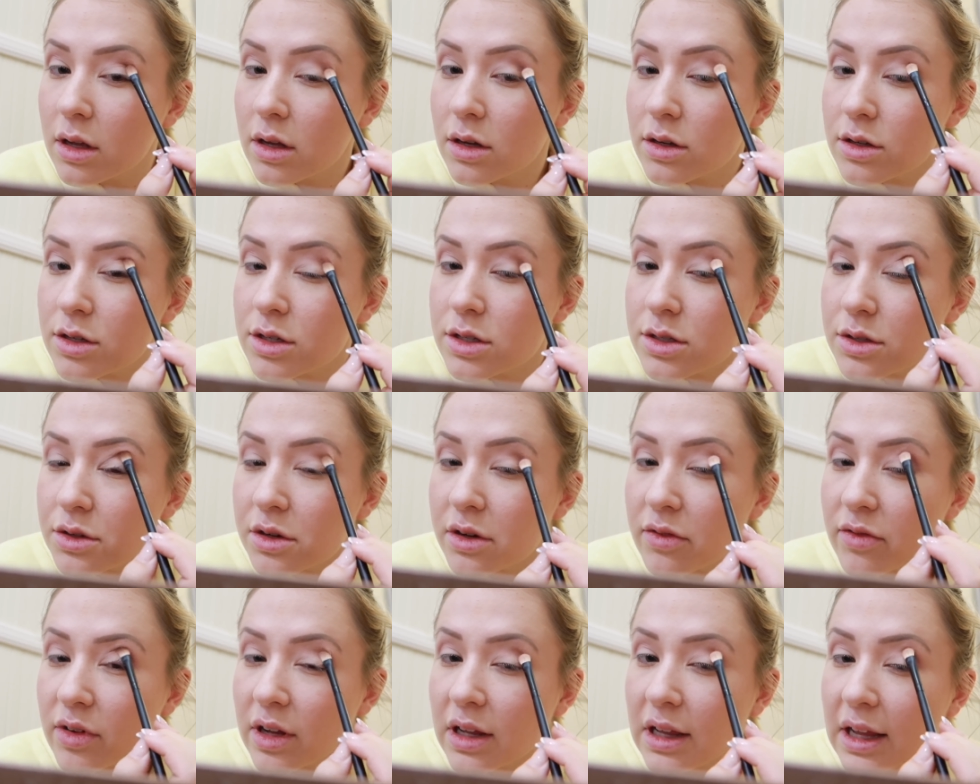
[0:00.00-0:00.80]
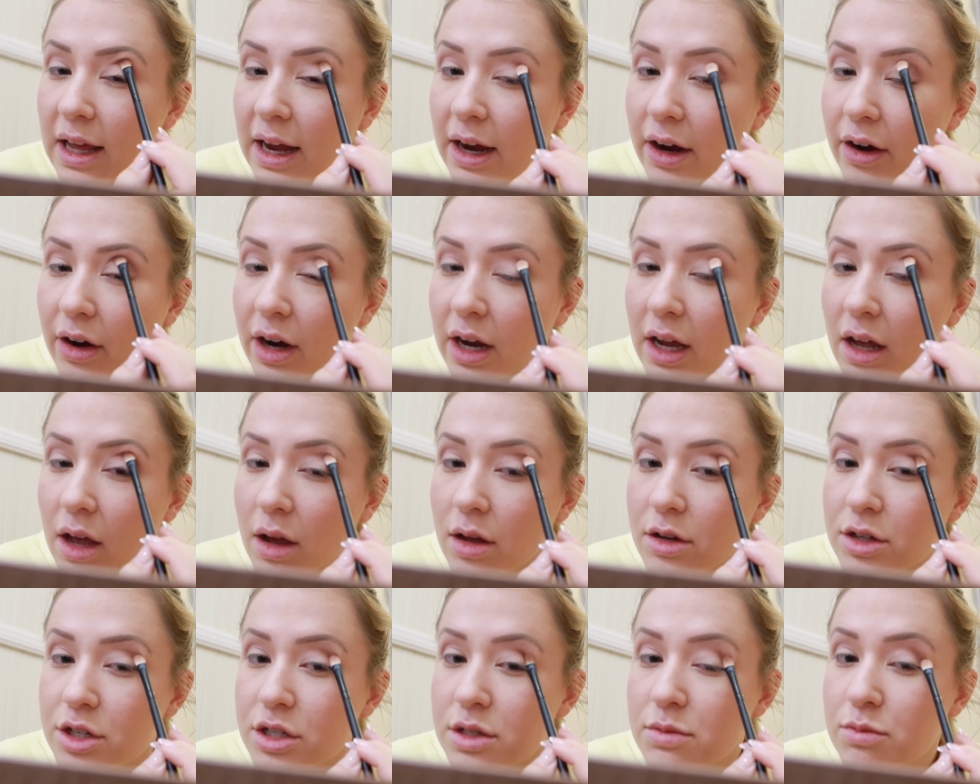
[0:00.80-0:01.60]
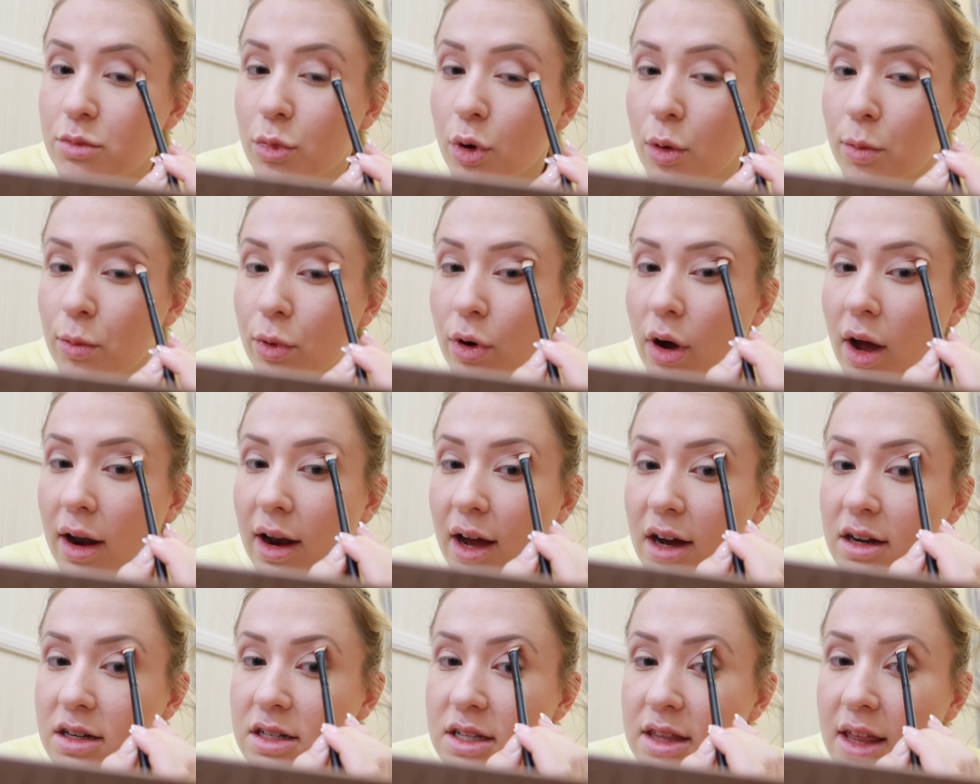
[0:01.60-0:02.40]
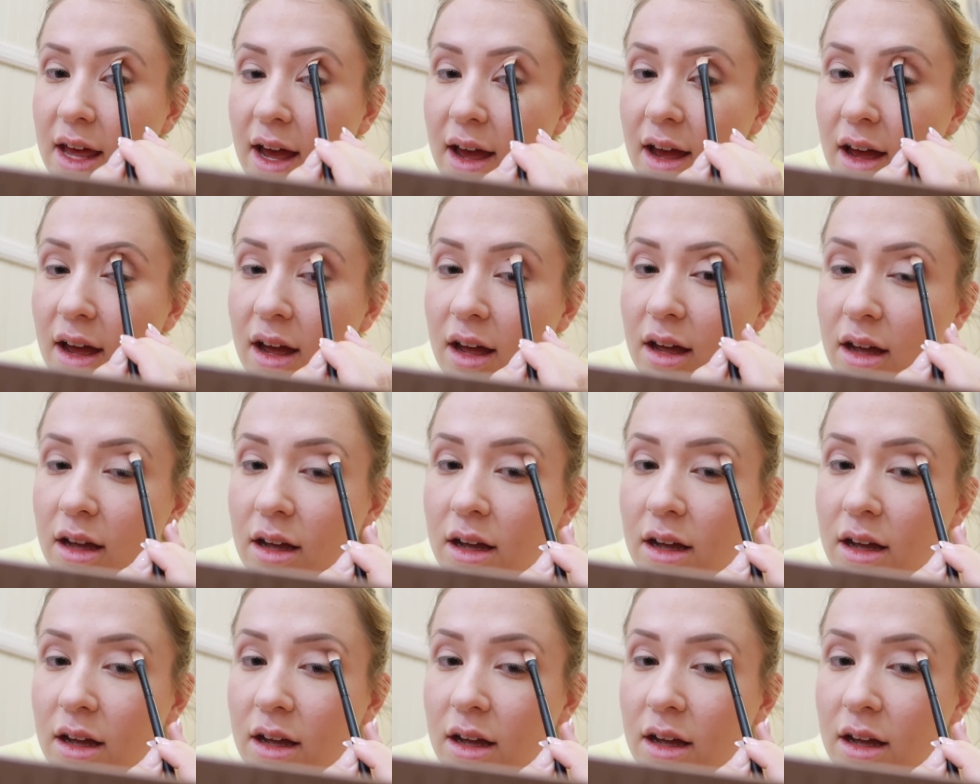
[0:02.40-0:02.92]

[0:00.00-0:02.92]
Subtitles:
Just sort of layering just more product there.